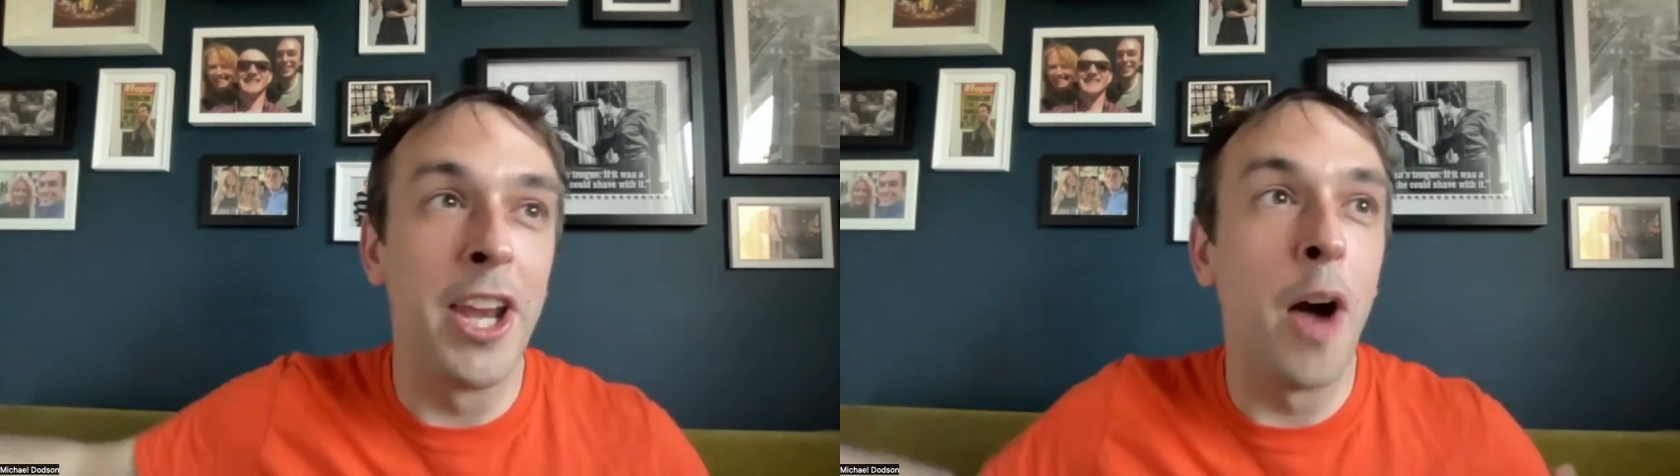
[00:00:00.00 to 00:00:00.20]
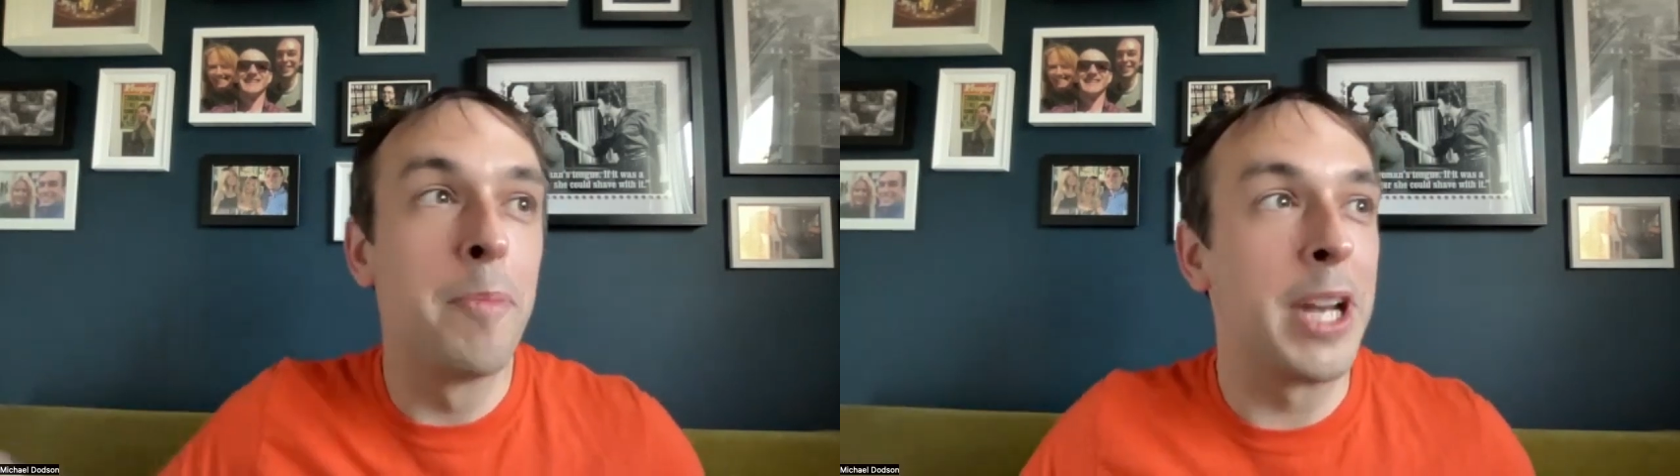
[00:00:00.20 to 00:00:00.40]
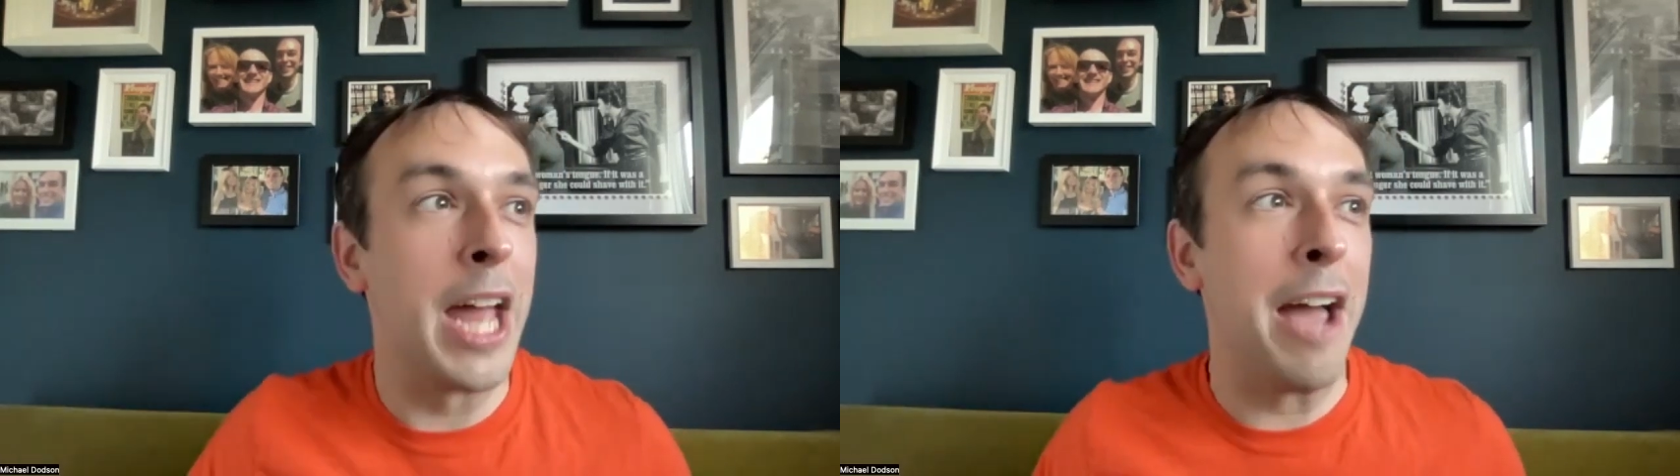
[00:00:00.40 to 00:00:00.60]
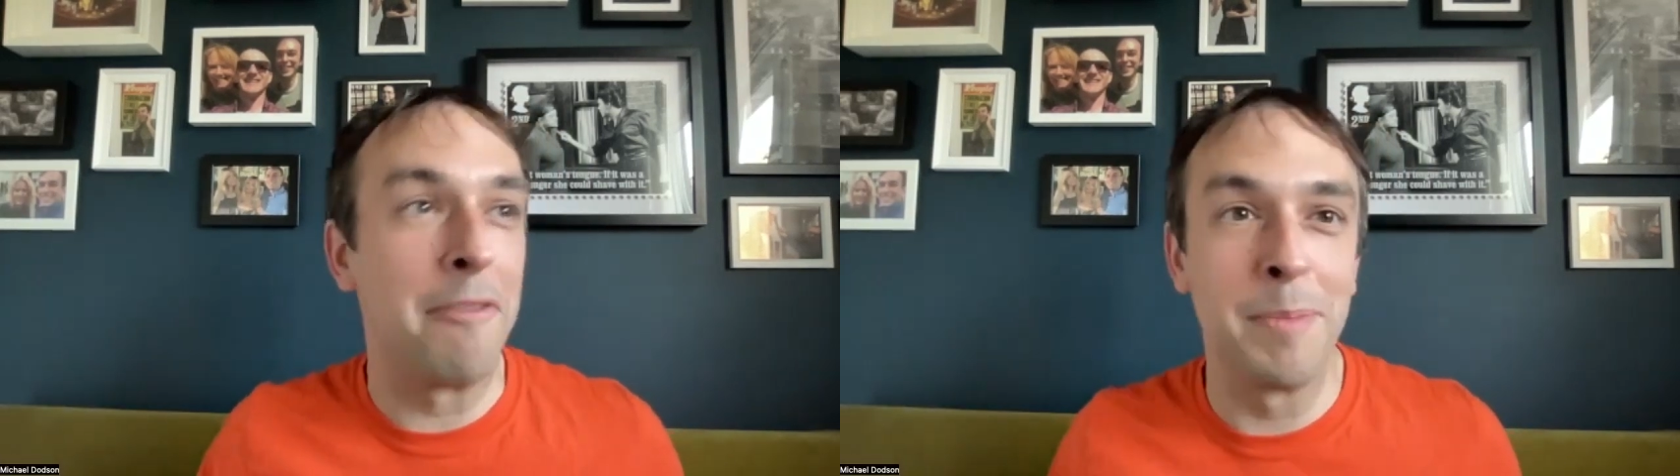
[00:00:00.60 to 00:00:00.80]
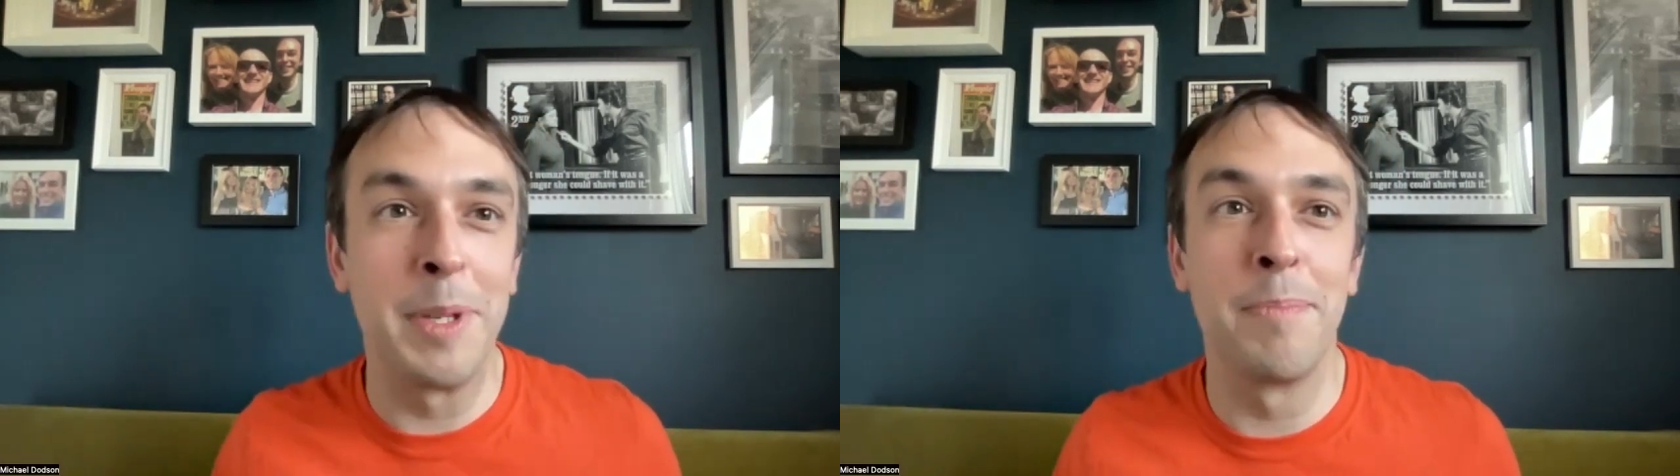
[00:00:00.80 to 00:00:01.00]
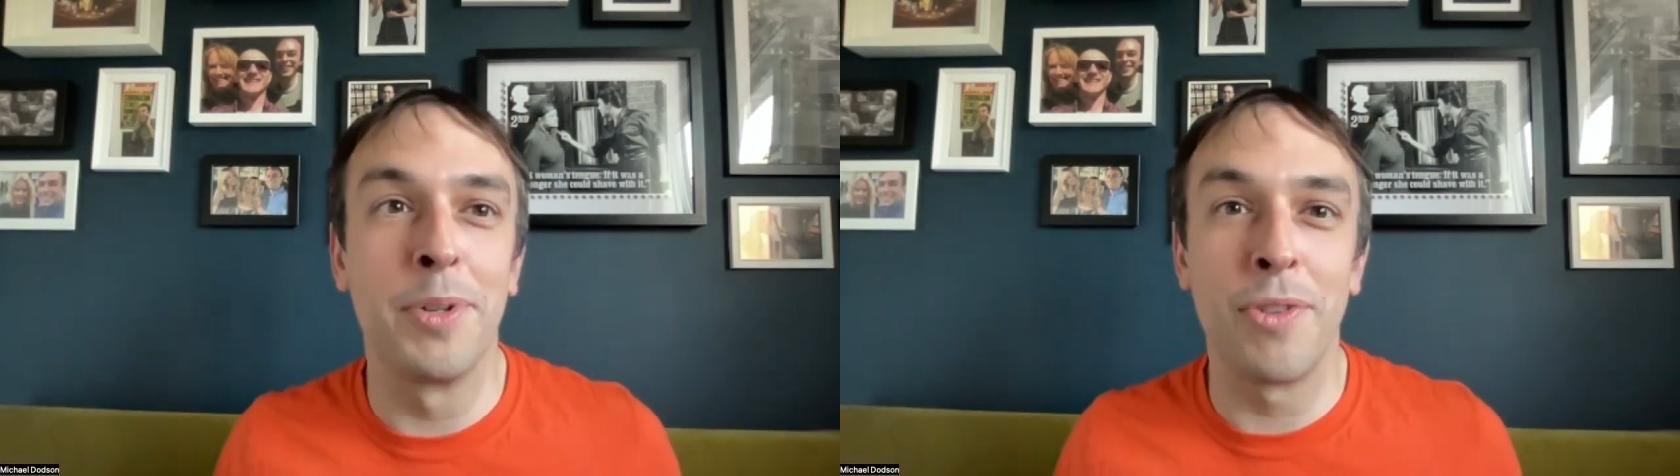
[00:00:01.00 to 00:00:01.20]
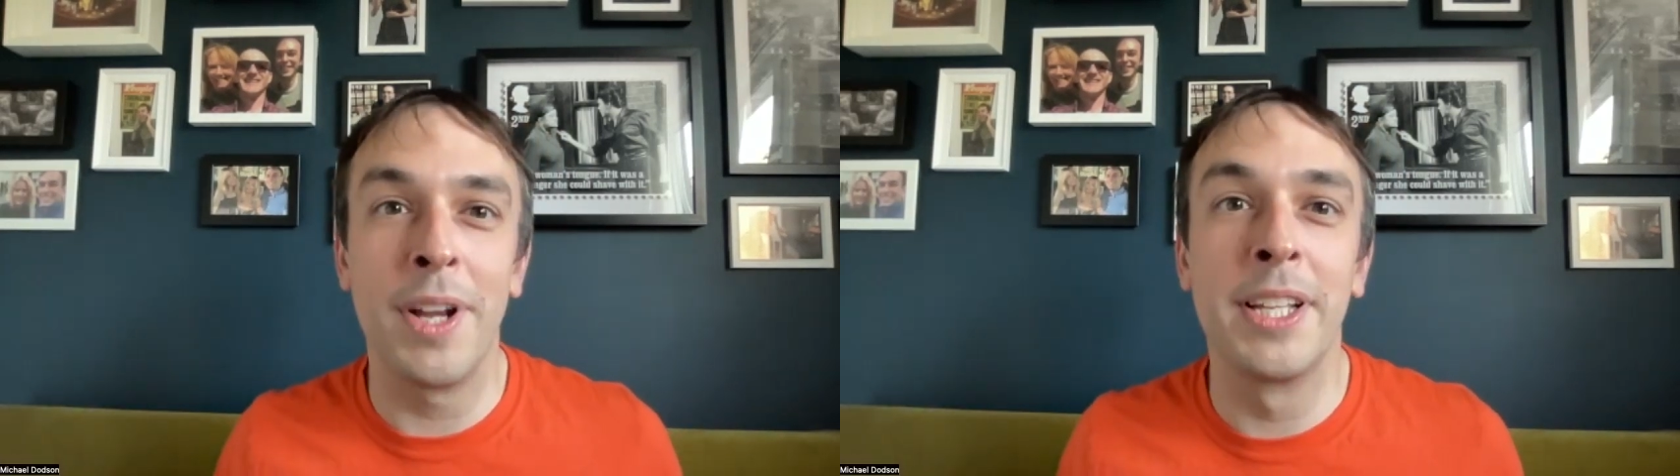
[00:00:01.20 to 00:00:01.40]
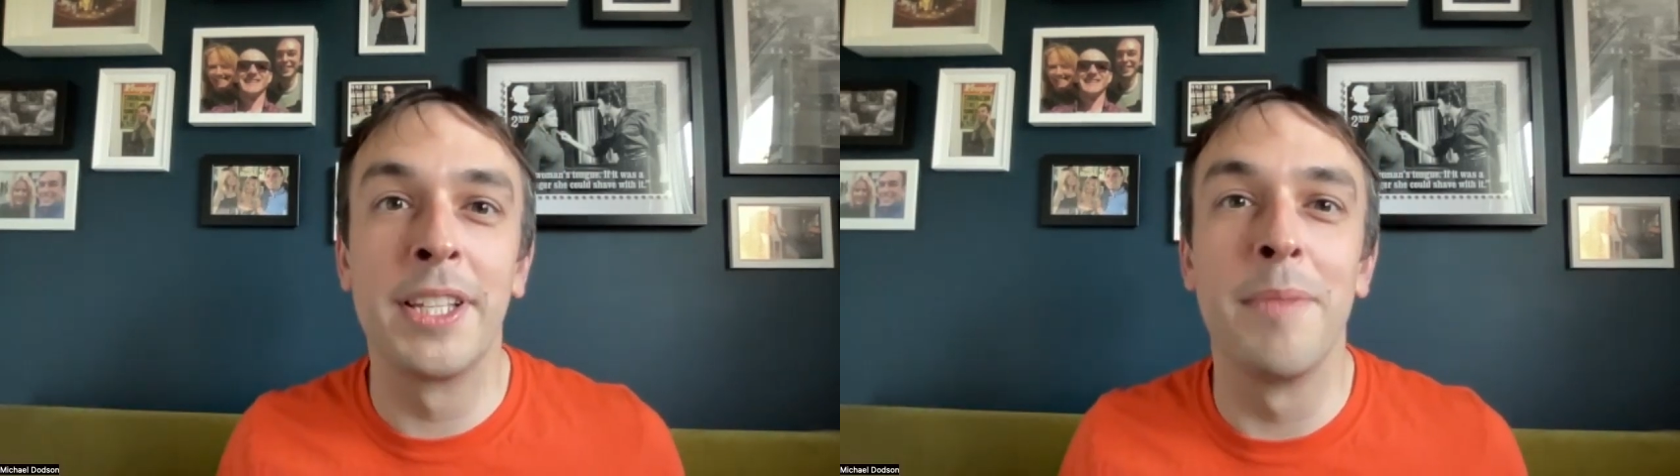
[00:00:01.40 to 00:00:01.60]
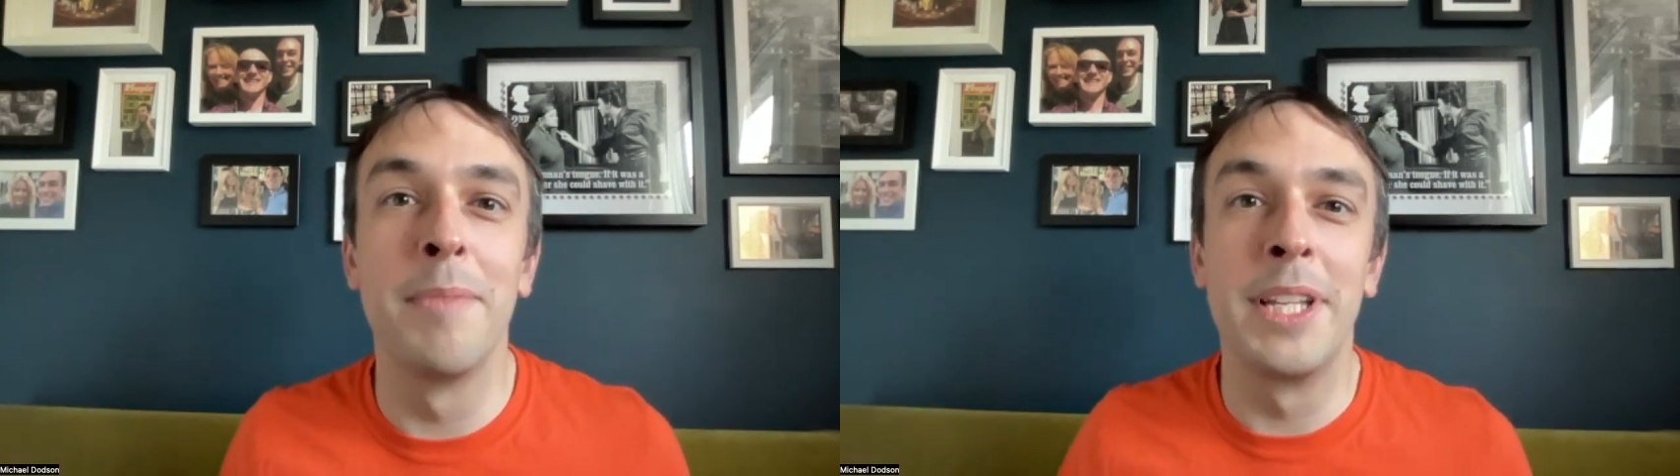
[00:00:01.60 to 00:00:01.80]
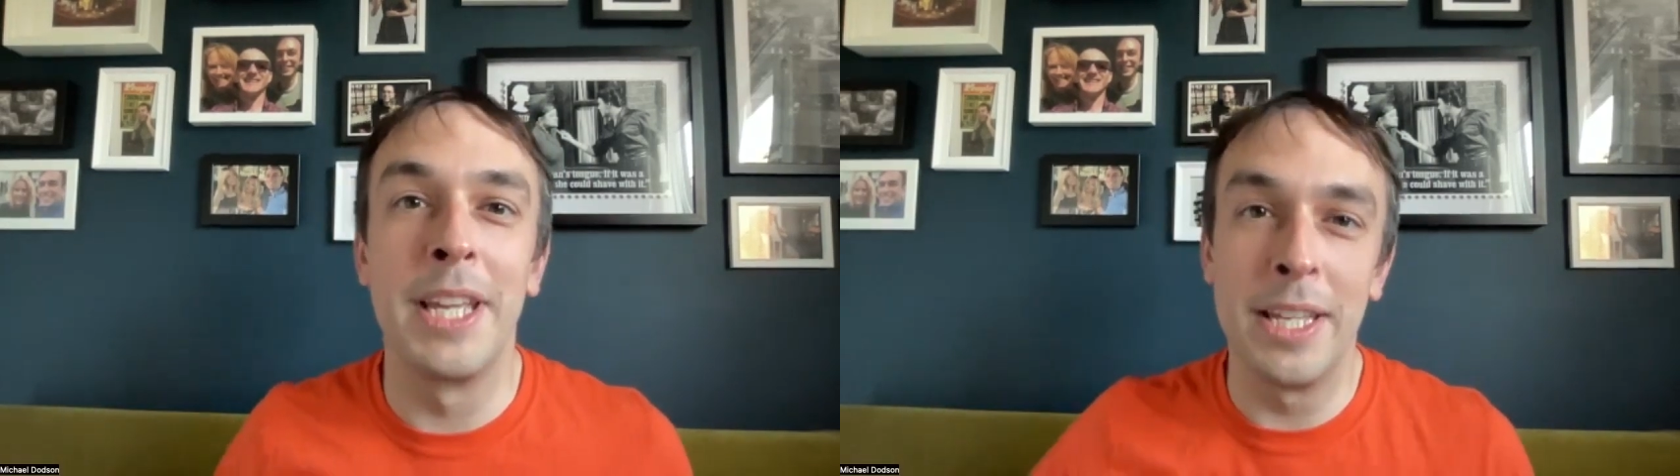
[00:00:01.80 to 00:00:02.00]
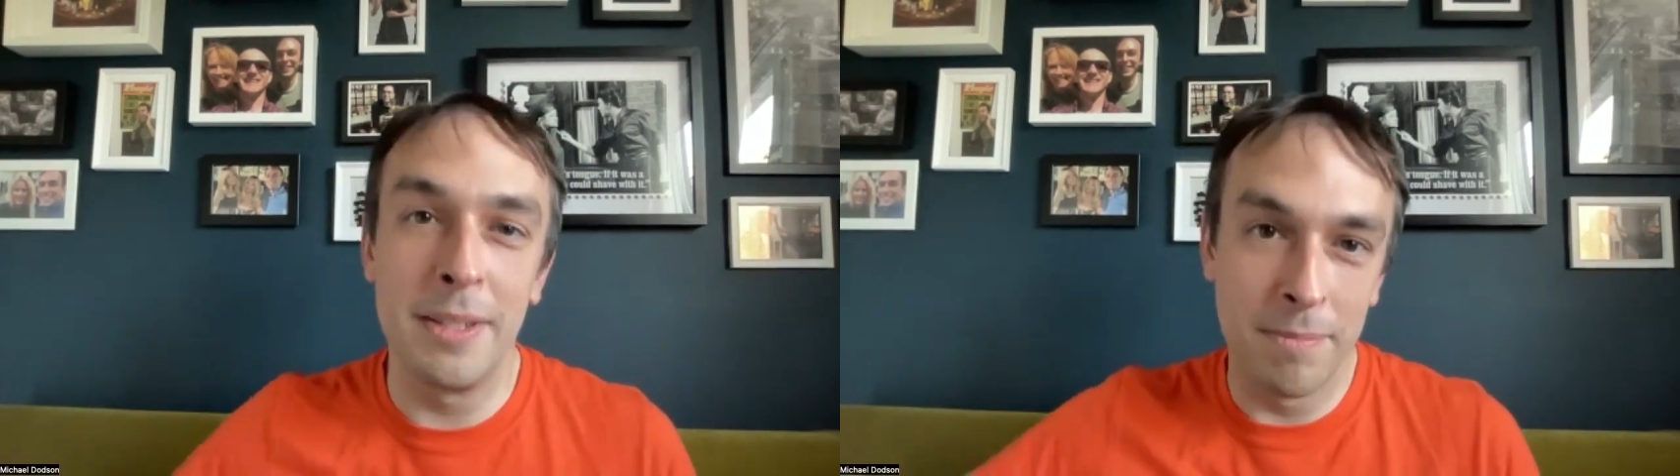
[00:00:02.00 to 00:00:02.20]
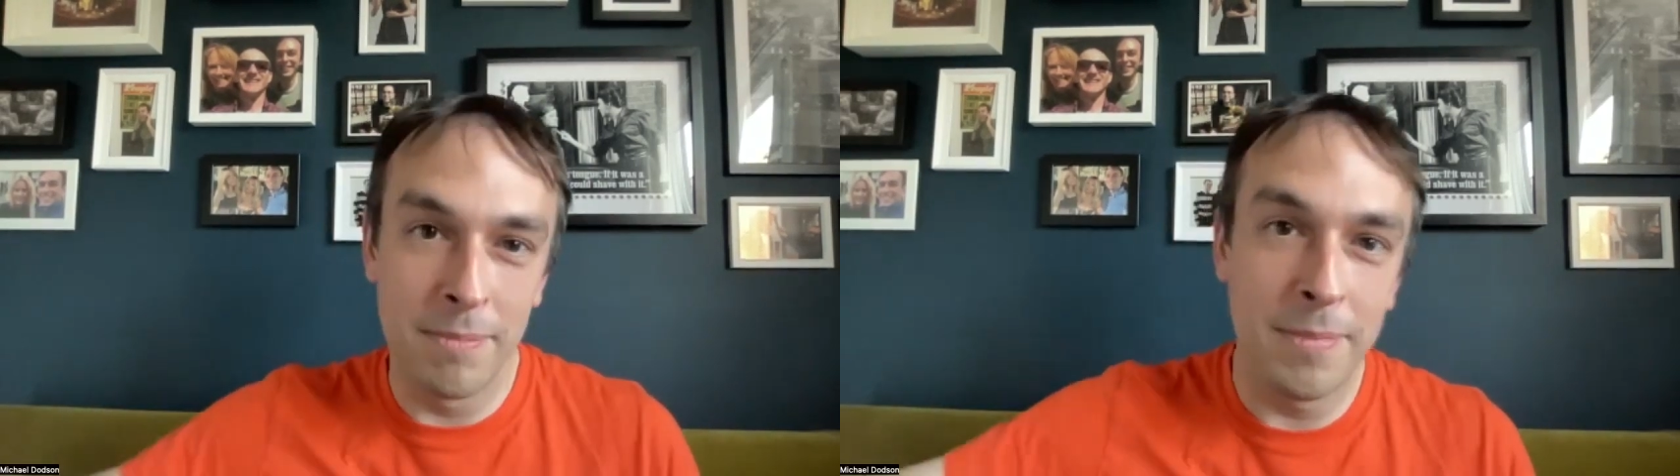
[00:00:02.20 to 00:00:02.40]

I'm going to have to be portraying somebody